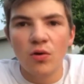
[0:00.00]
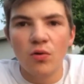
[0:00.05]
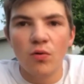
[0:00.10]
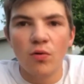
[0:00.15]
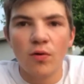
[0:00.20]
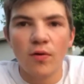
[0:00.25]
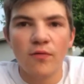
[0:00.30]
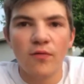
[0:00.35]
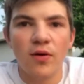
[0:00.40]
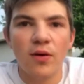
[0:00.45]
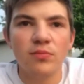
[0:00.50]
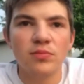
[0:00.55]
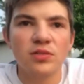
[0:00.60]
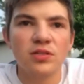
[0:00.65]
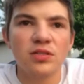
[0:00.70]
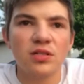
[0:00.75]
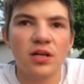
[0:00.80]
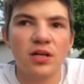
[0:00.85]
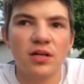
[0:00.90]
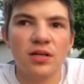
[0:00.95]
or if I'm
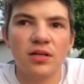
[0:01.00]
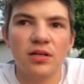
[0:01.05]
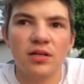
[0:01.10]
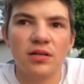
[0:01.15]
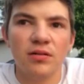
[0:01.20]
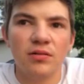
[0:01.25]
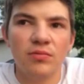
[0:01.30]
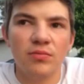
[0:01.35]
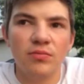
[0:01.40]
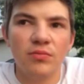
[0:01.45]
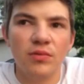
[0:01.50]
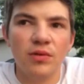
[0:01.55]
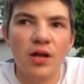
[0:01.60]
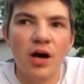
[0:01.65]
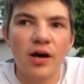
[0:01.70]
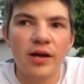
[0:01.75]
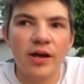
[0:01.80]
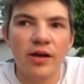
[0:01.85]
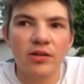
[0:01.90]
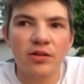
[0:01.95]
just going to
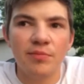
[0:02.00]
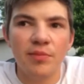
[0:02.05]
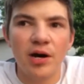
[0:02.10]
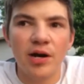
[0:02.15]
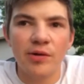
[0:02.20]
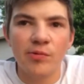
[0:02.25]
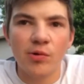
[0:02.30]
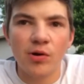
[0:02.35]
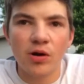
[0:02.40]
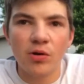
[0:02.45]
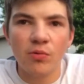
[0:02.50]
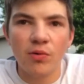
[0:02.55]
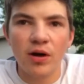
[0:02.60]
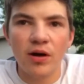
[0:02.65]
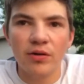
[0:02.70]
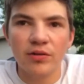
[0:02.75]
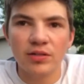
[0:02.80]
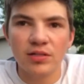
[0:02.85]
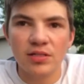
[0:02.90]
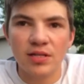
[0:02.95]
knock out the bodywork
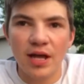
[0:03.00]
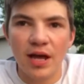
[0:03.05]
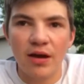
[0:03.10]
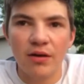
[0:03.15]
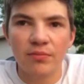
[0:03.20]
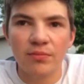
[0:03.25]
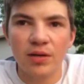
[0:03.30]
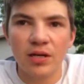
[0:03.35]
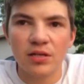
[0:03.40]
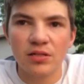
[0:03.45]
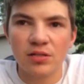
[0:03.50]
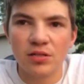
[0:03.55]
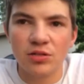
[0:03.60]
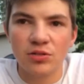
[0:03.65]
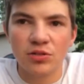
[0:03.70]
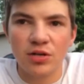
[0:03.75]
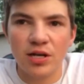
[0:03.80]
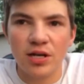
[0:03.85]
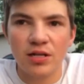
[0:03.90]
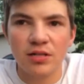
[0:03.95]
while it's down because of the
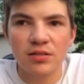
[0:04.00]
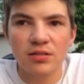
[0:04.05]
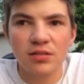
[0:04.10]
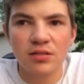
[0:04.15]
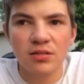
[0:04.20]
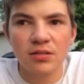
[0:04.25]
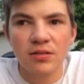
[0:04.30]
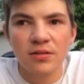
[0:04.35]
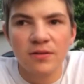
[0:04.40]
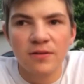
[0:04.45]
trans.